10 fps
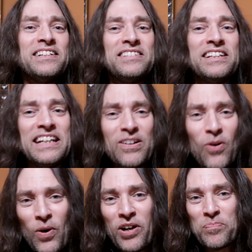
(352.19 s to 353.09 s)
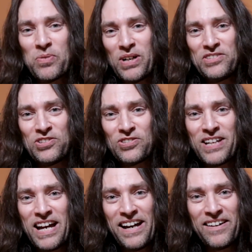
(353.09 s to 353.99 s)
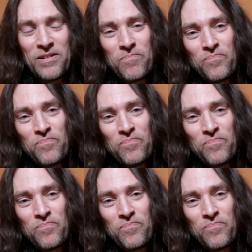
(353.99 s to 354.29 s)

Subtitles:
to get oil prices down."